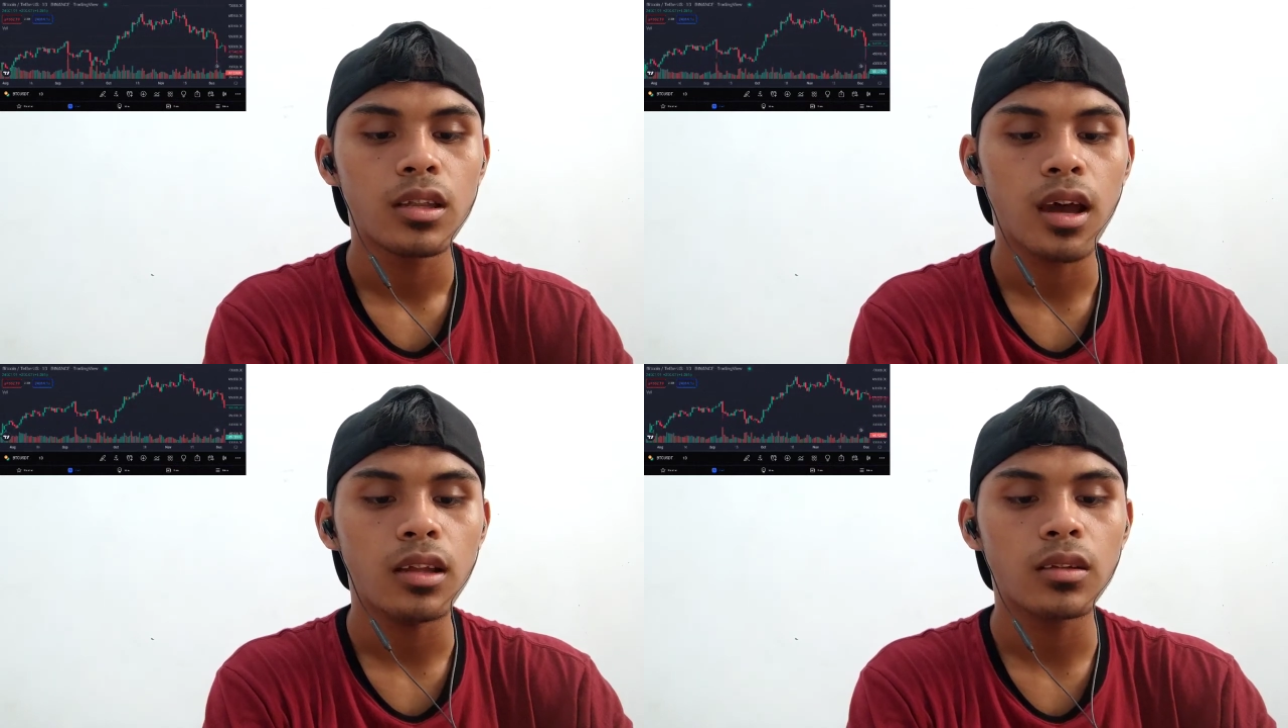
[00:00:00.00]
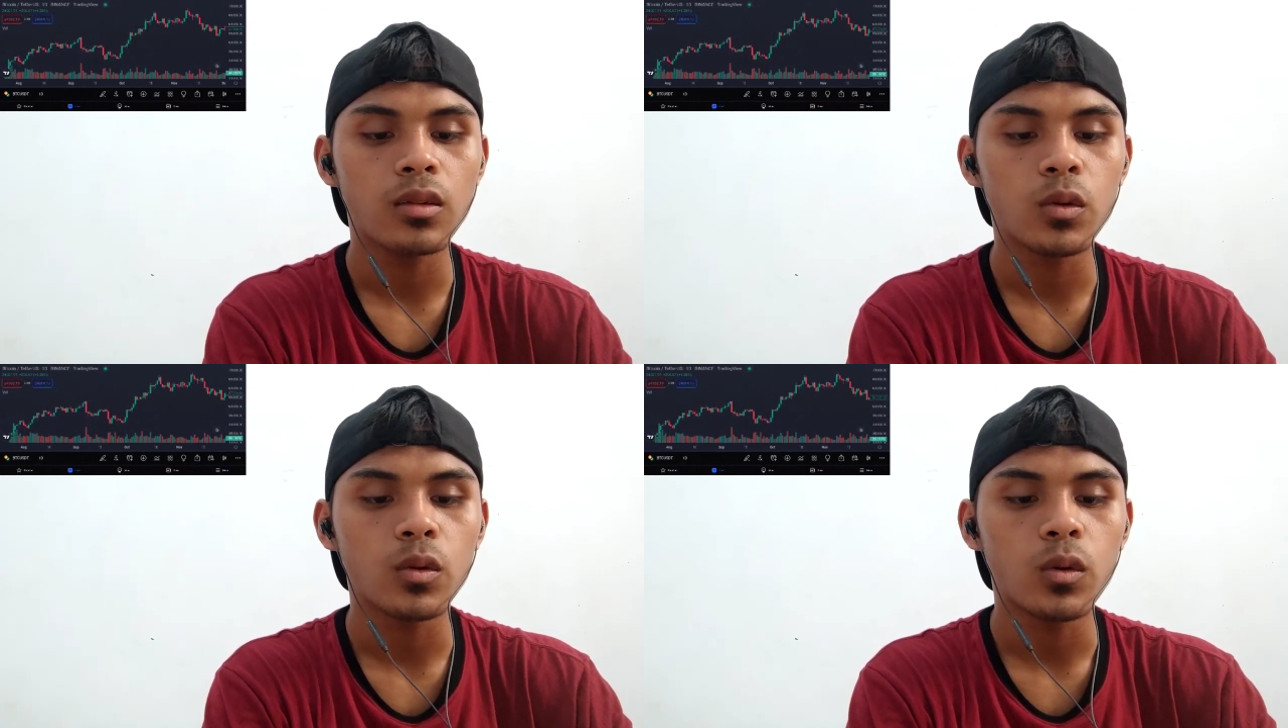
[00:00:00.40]

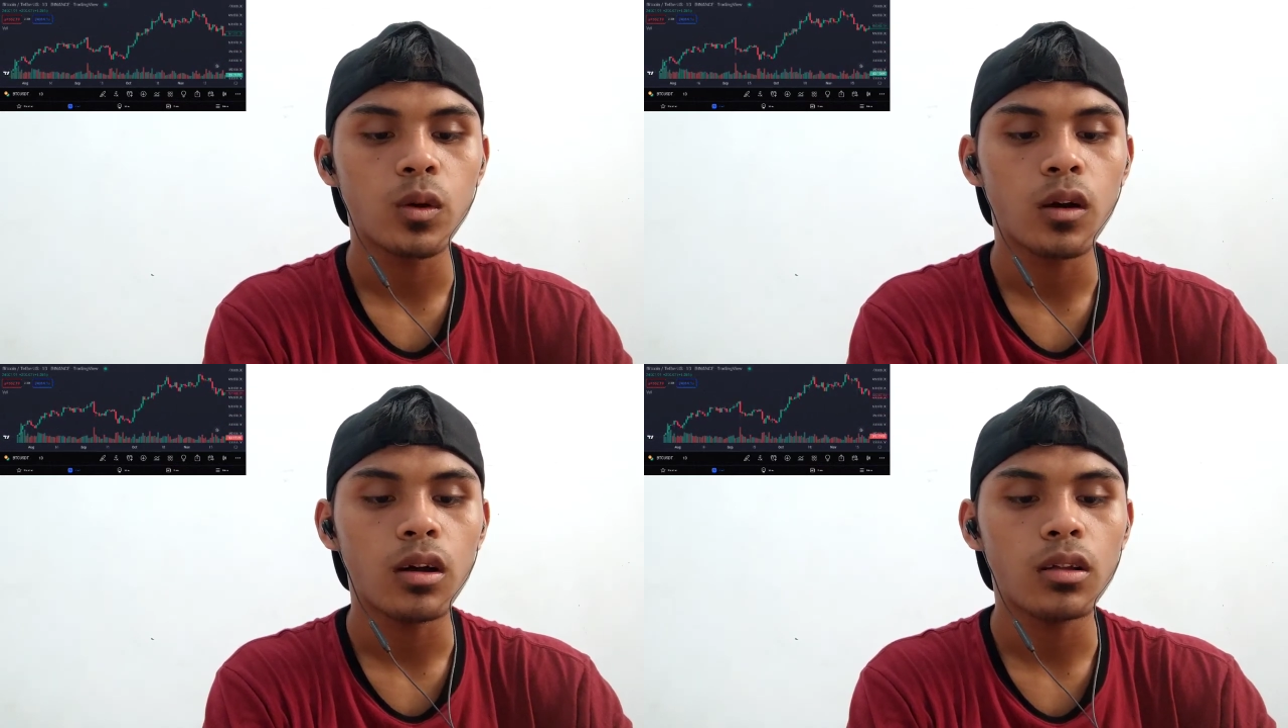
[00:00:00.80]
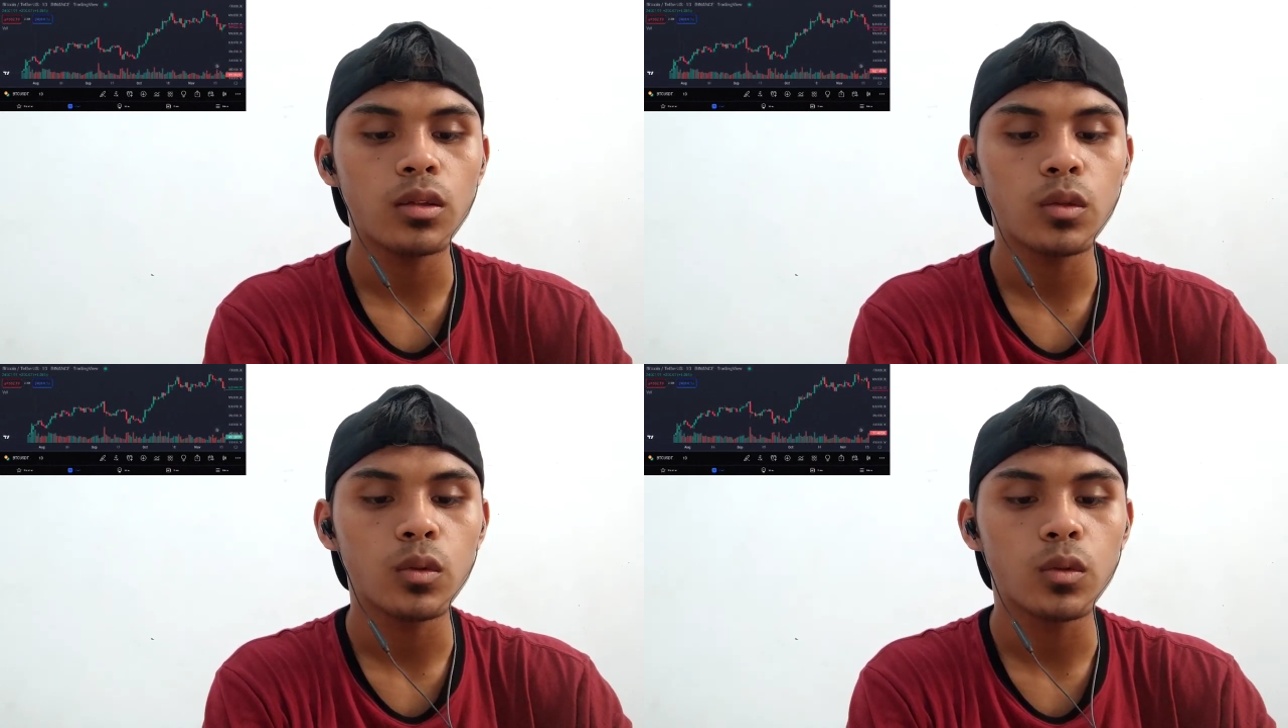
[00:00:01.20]
that go
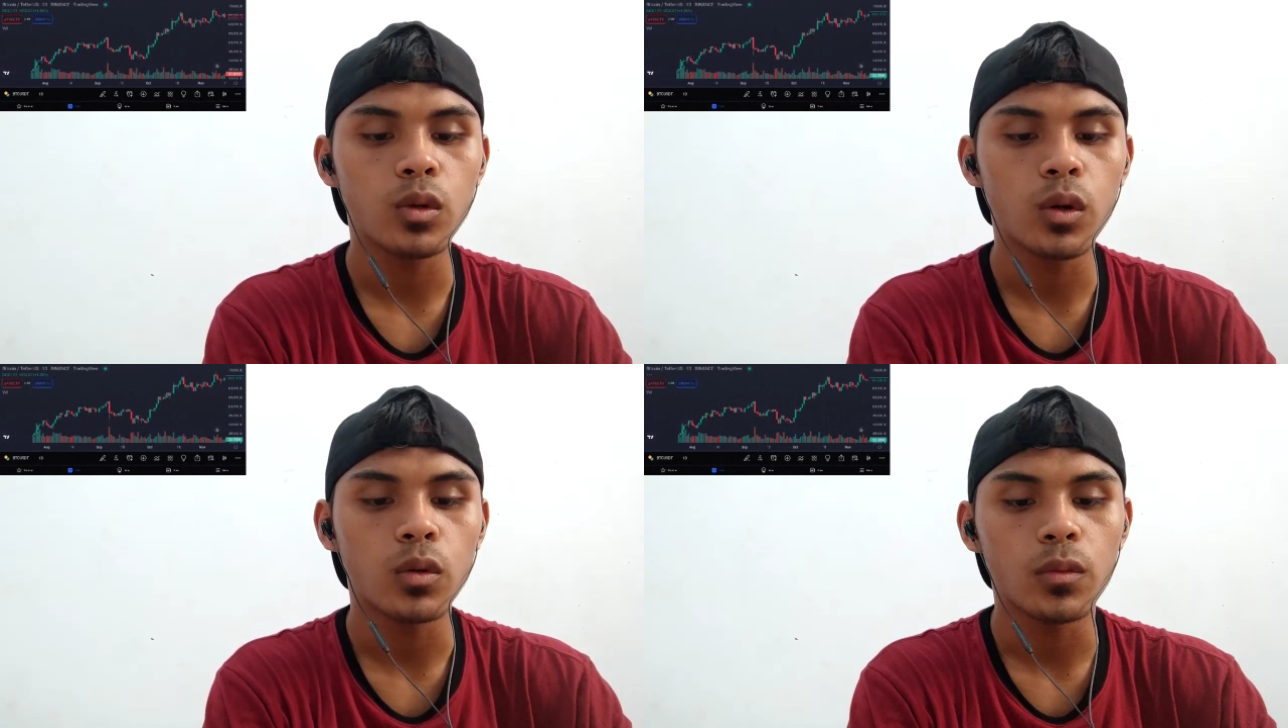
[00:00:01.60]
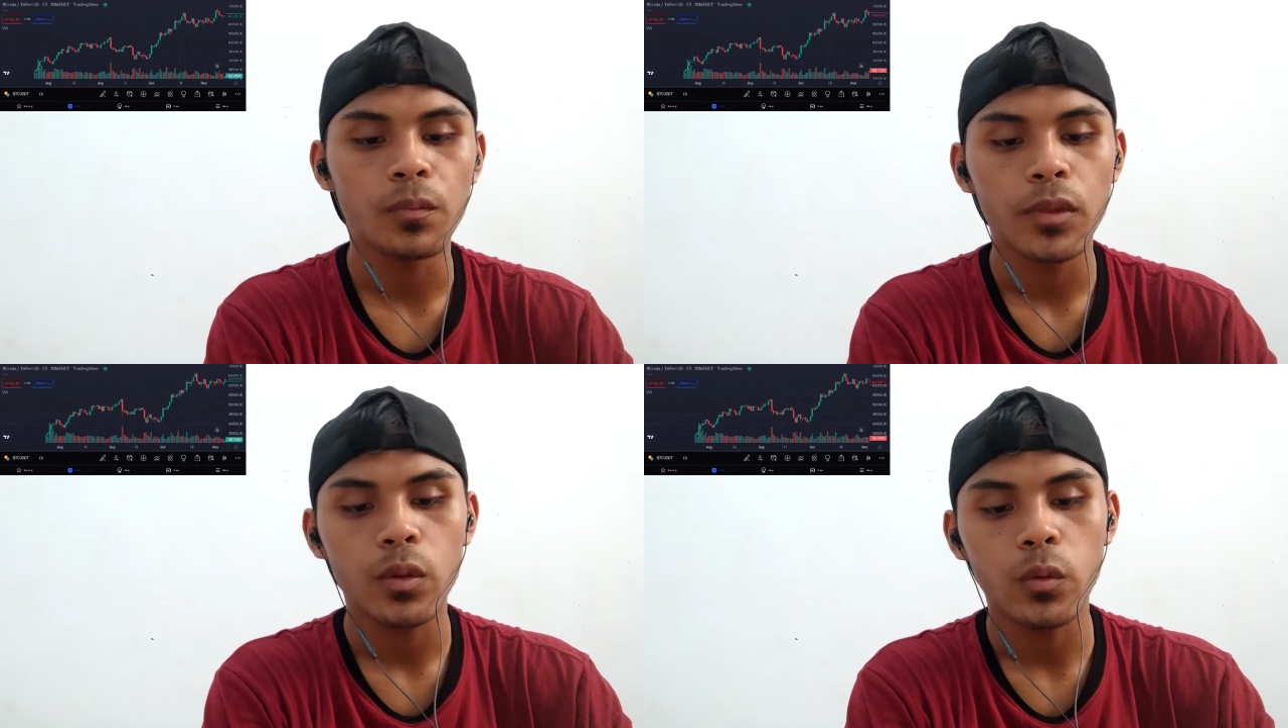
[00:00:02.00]
on to do
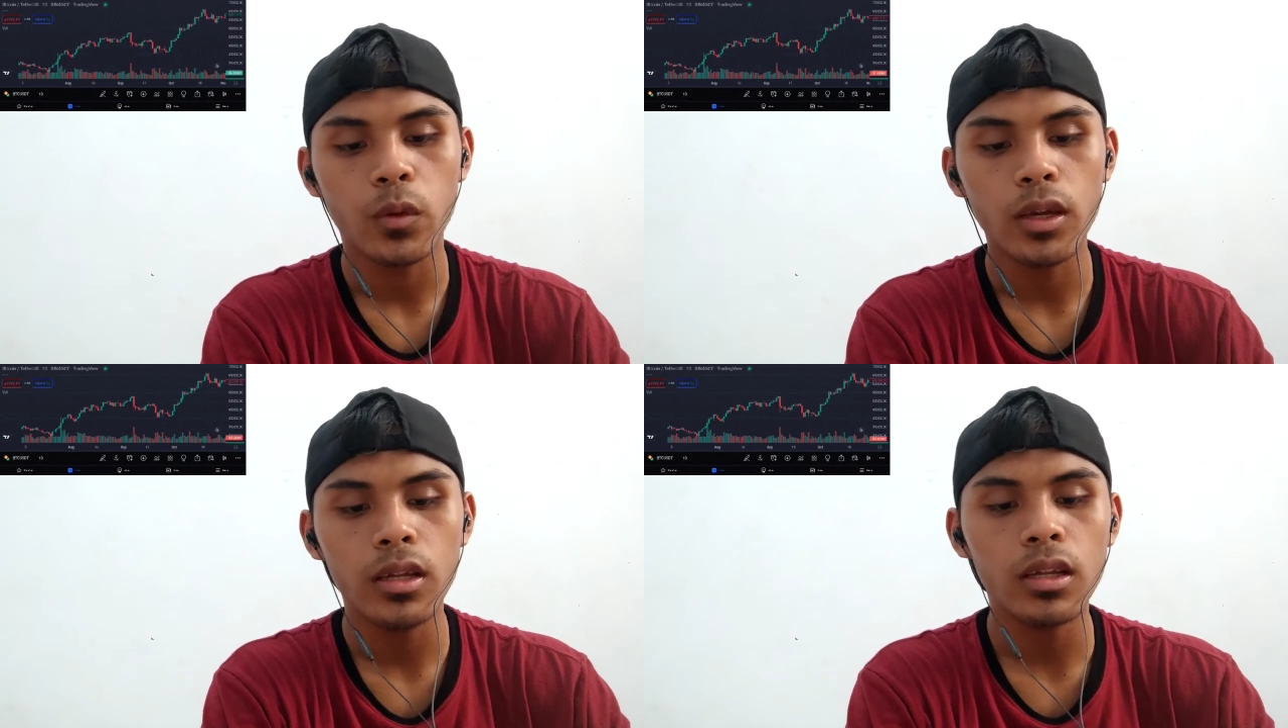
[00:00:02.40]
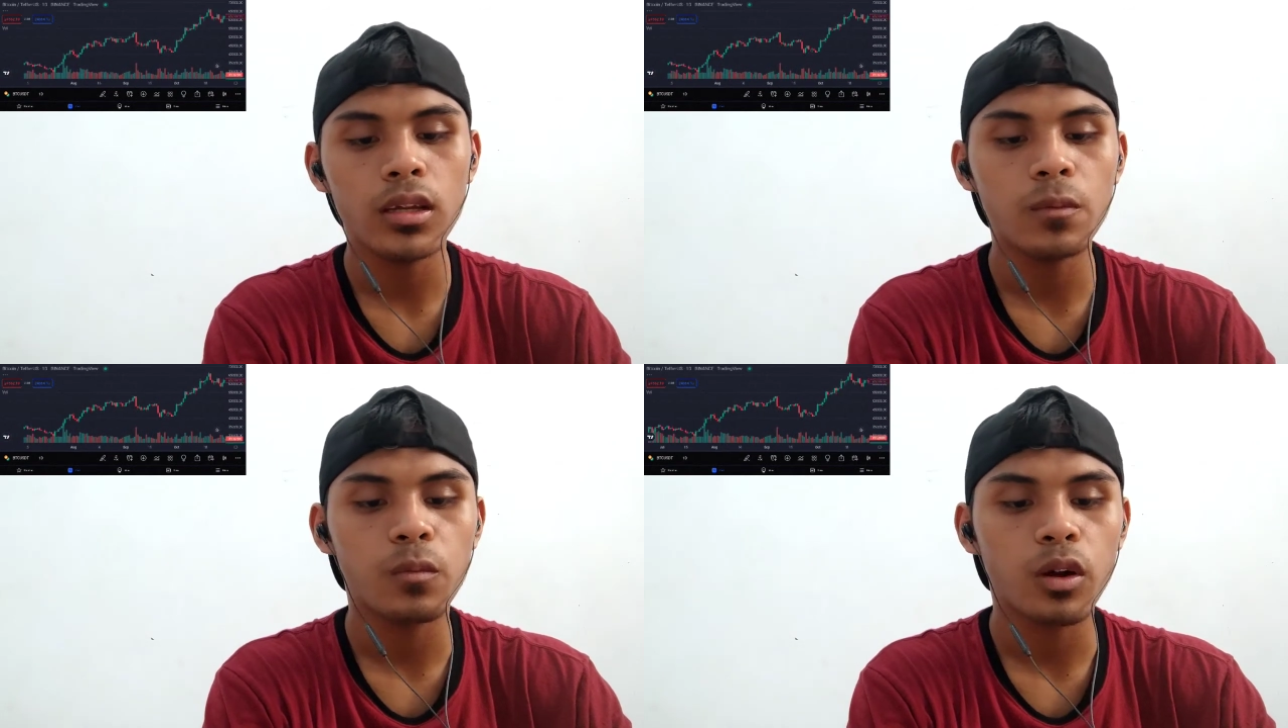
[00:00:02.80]
will
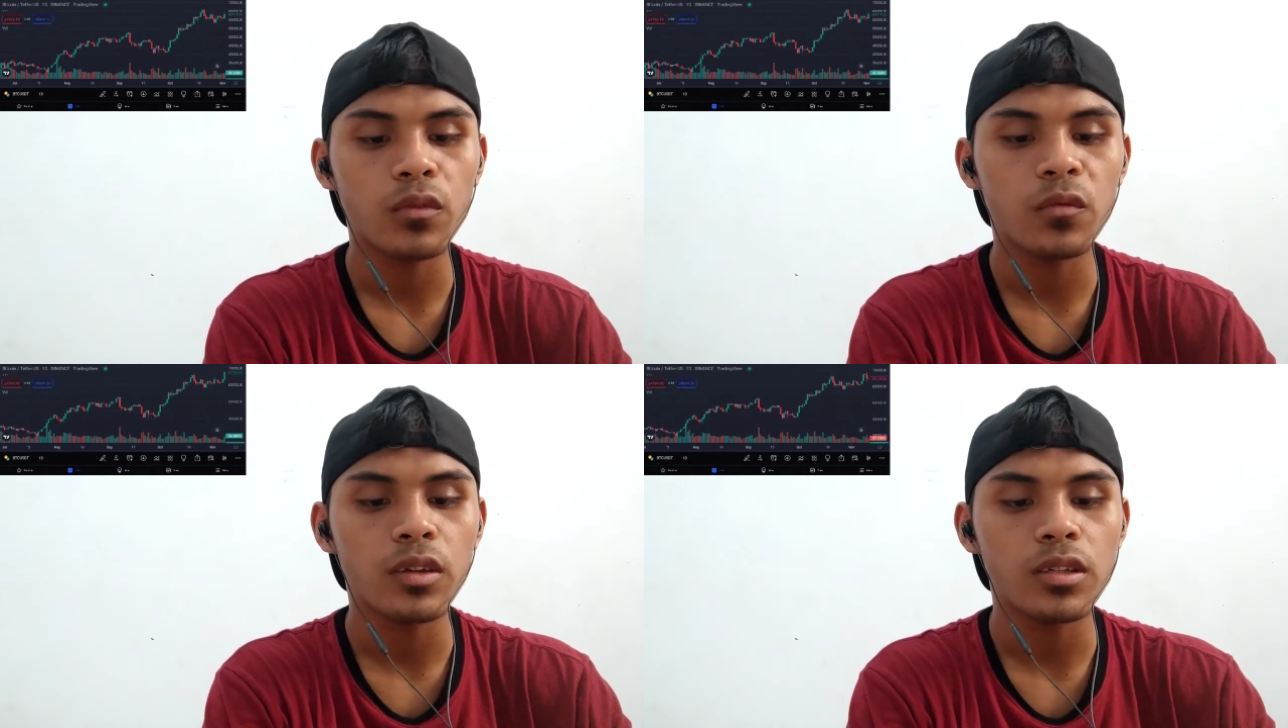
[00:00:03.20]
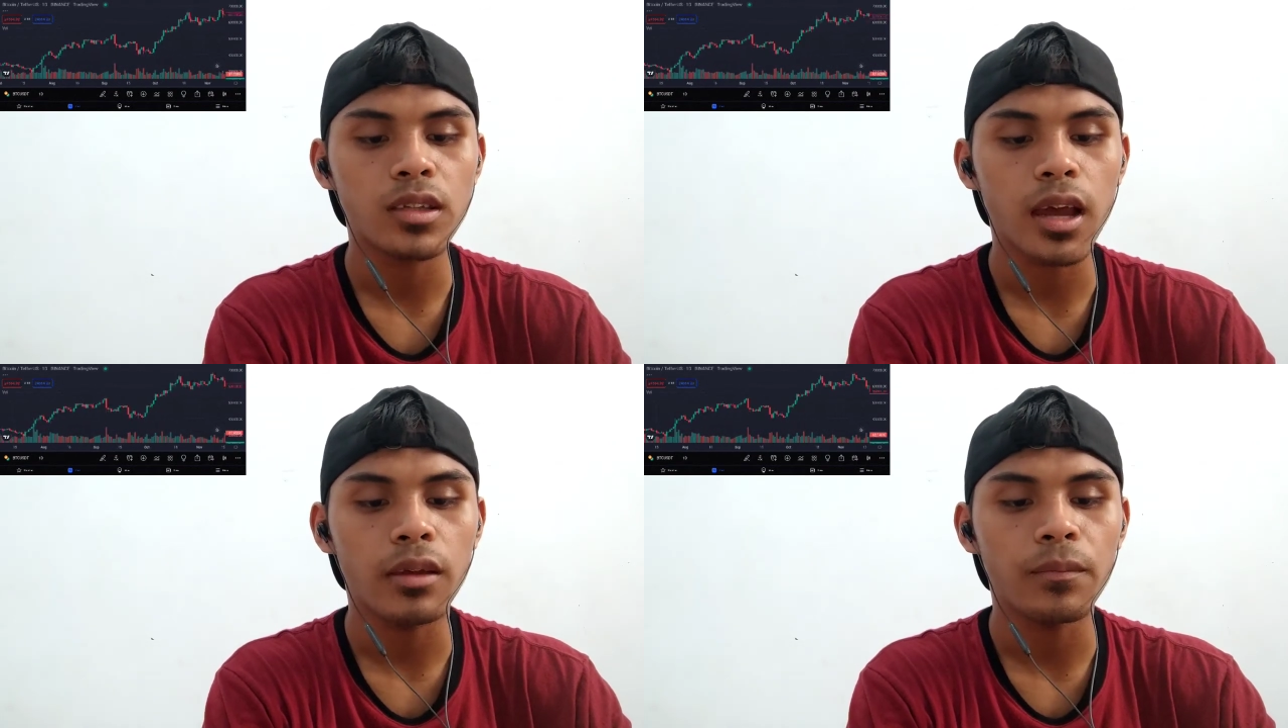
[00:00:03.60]
report
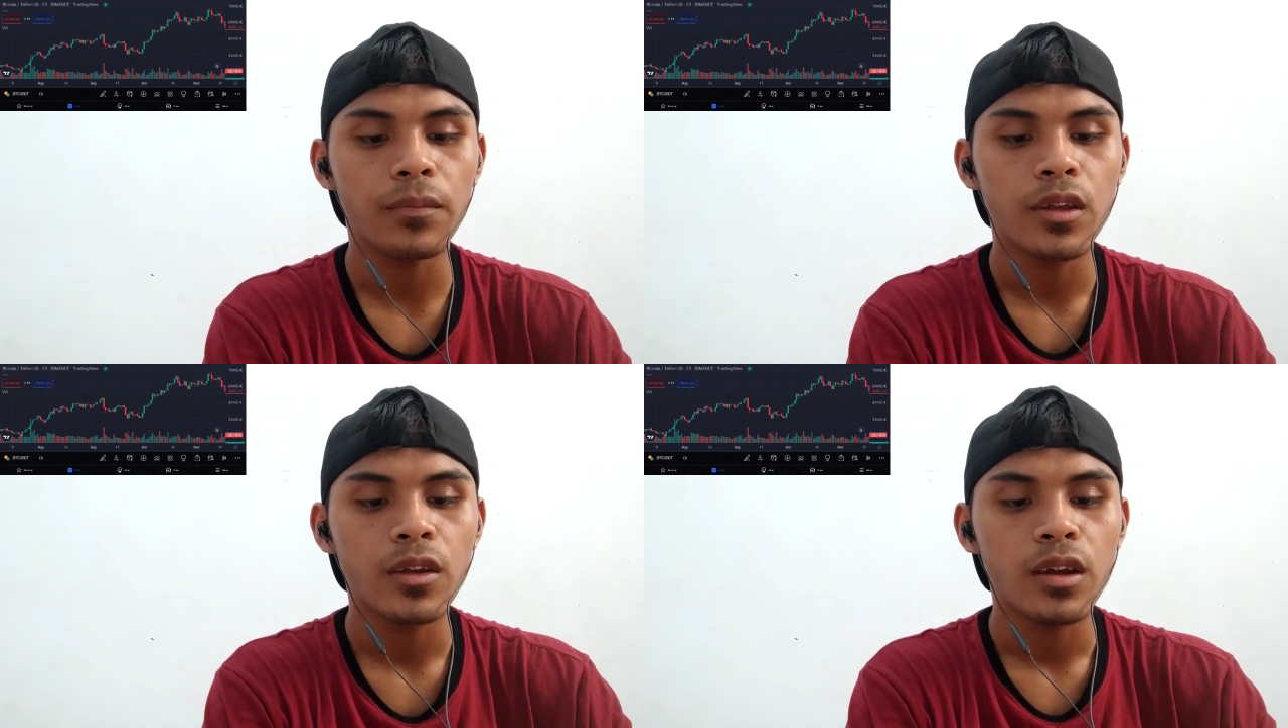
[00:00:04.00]
this time